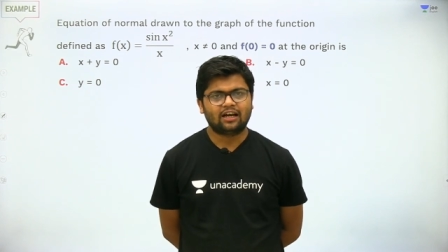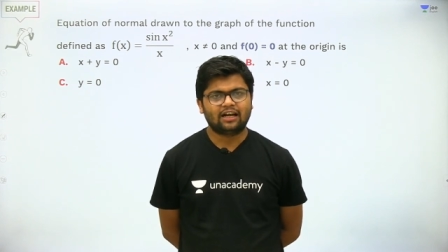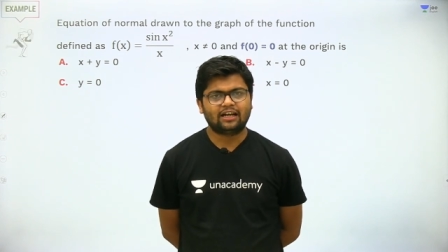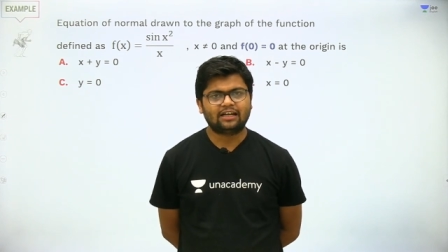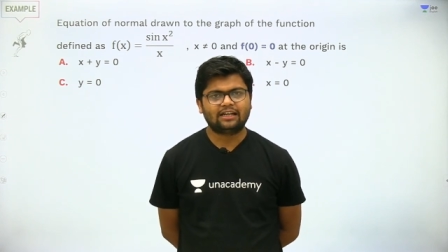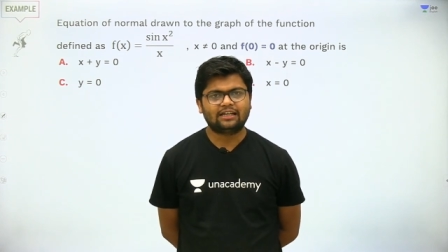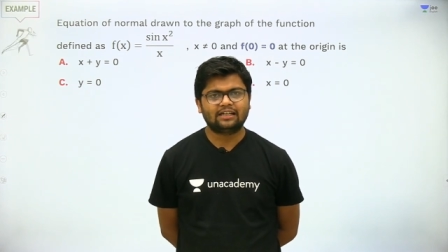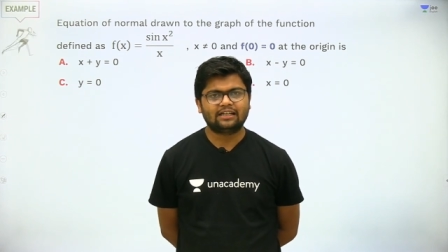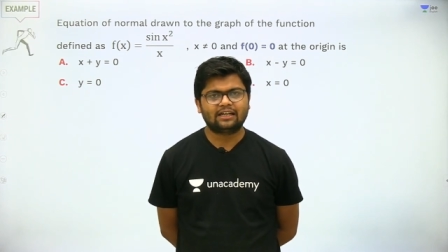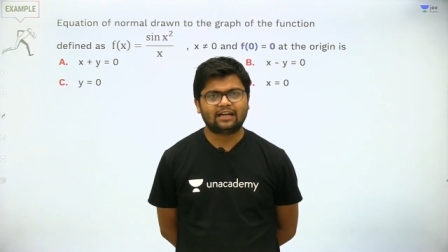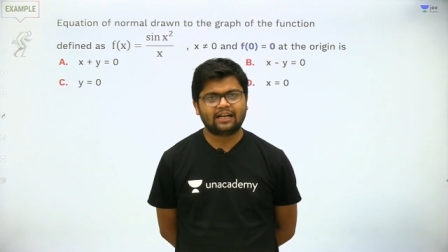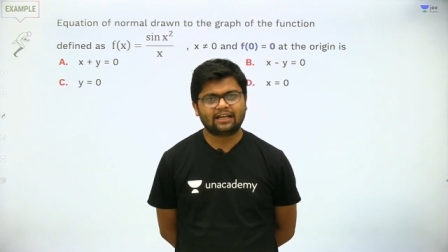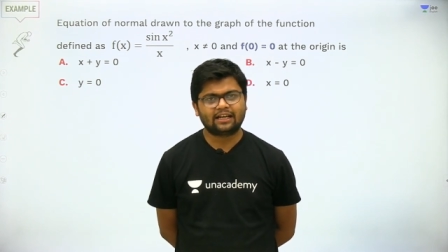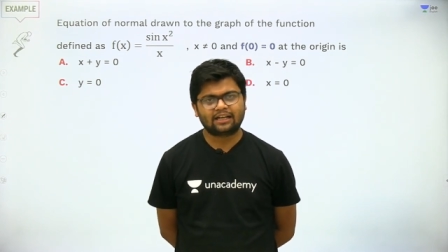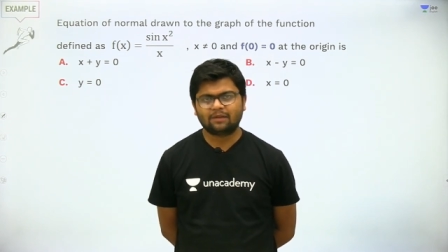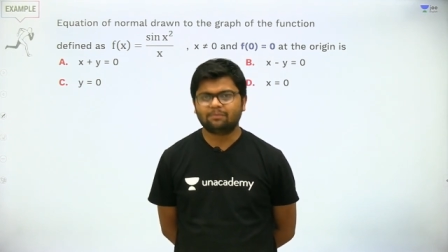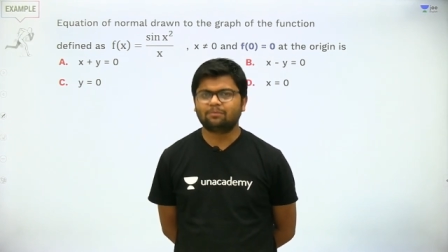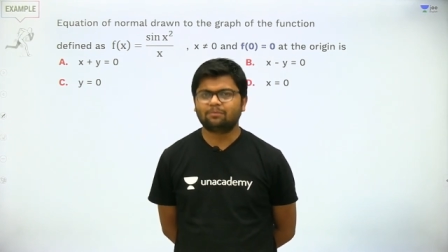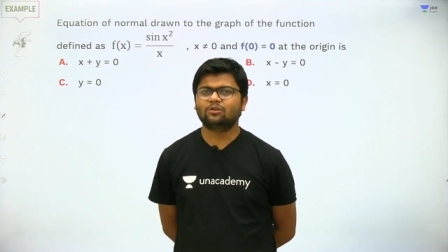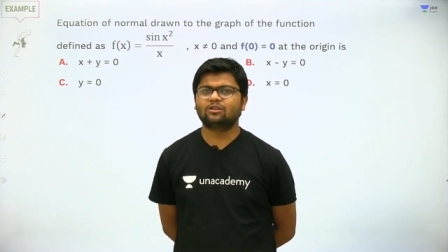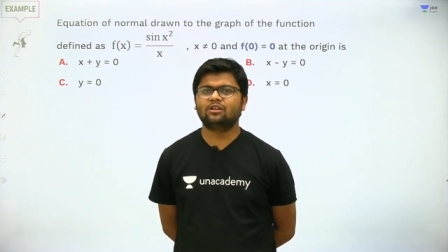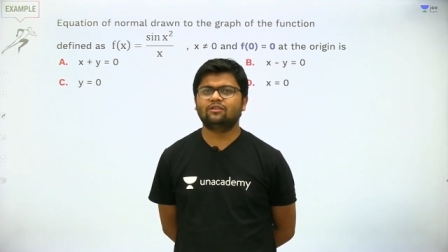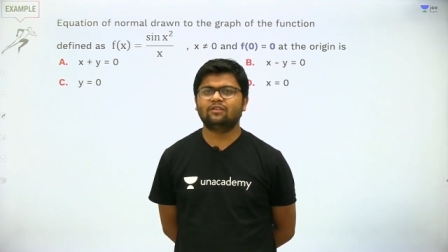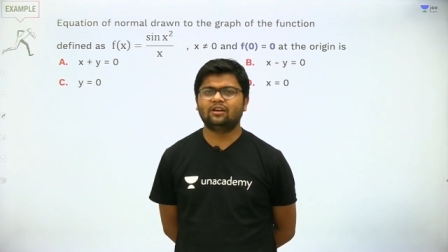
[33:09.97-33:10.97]
And I
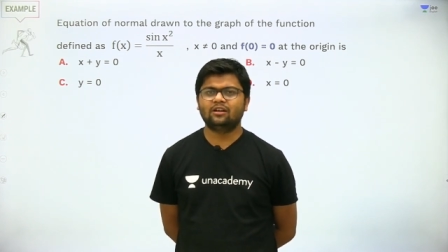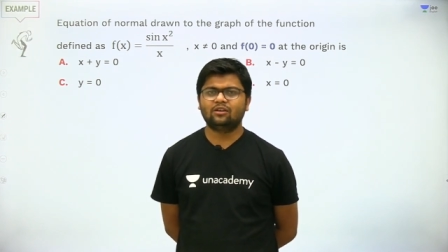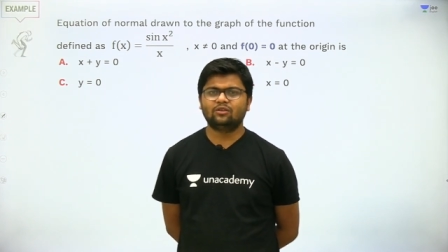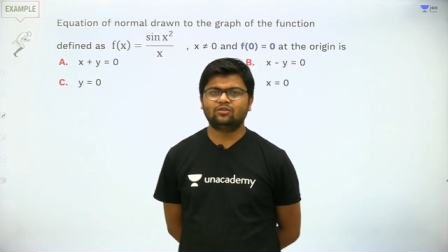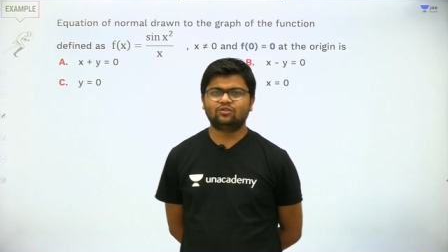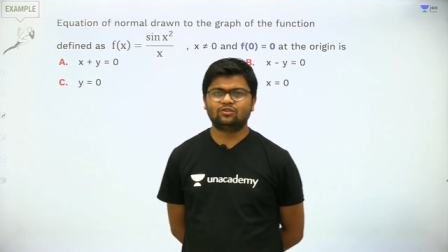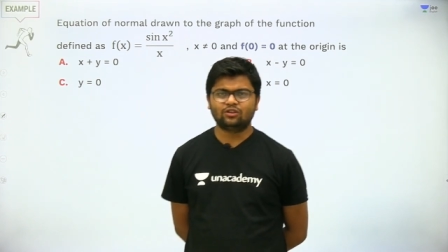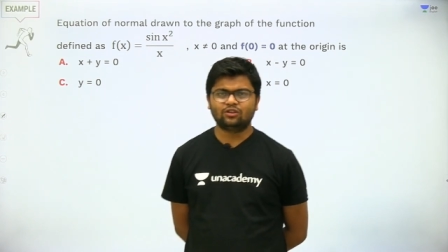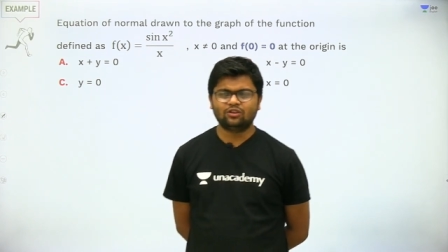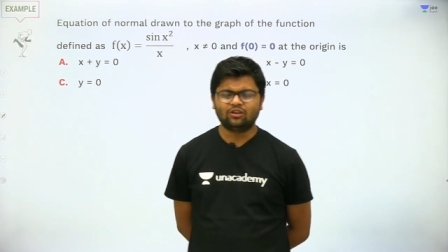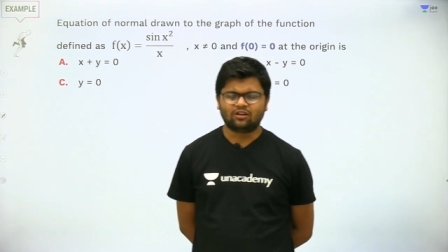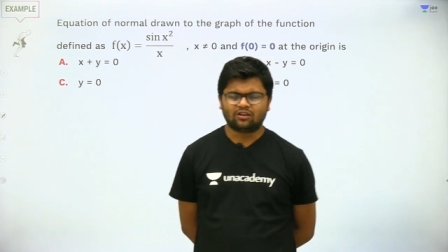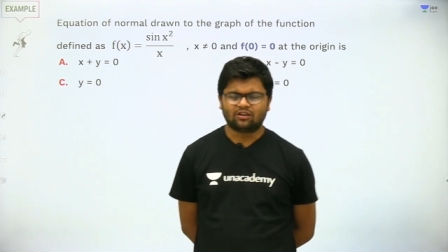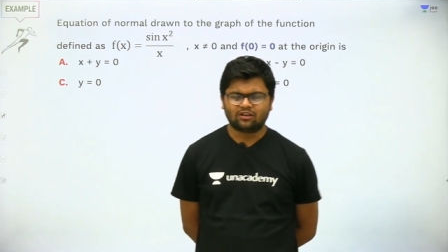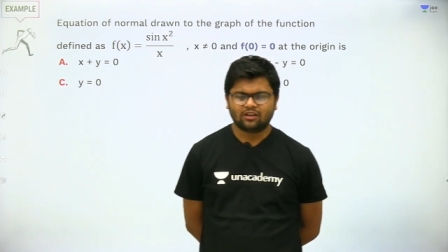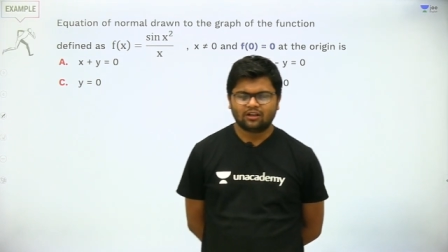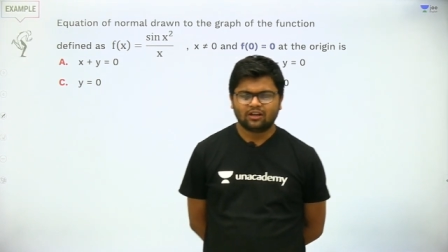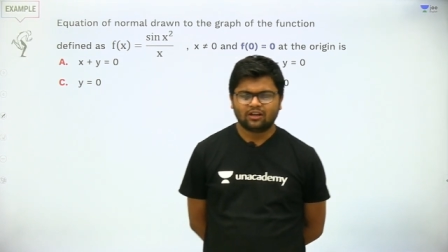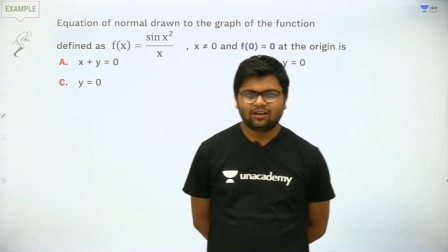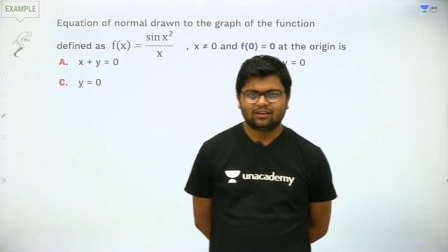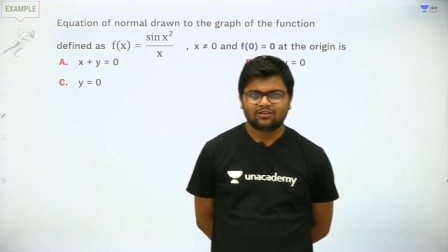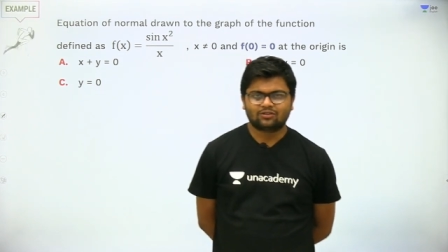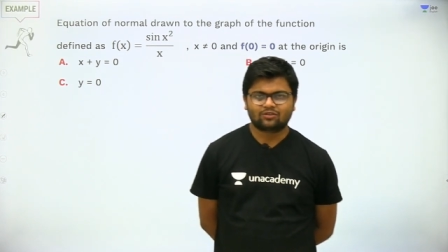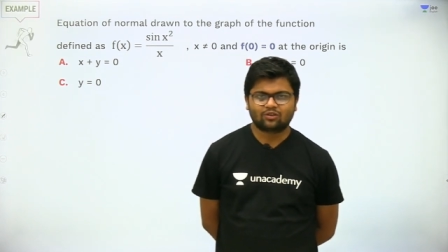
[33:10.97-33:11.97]
can put the value zero
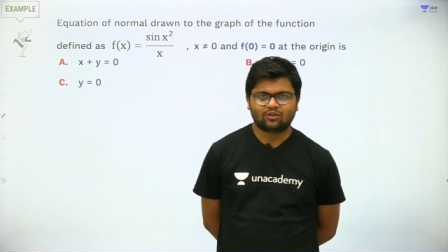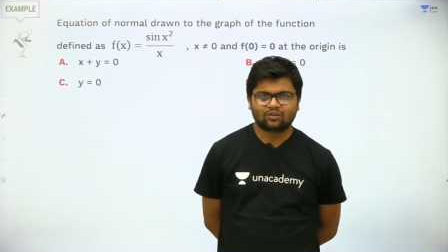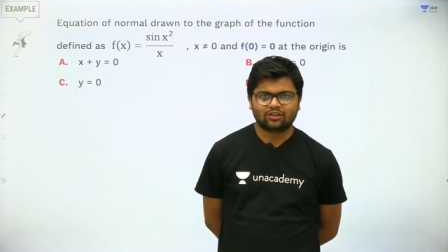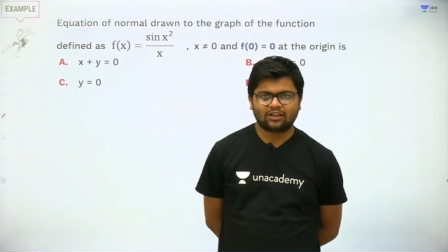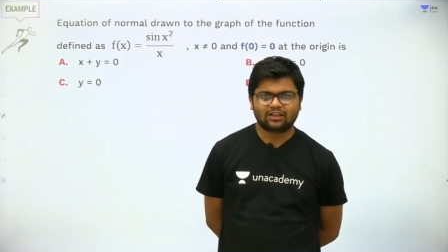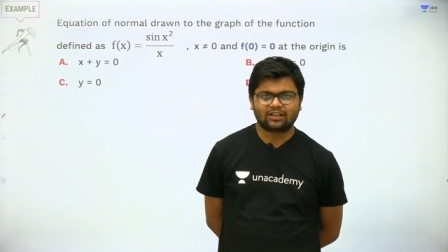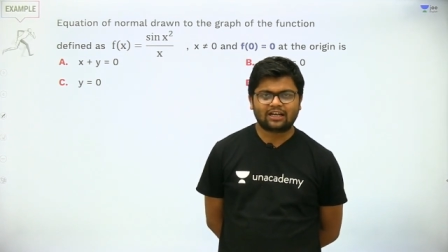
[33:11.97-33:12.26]
so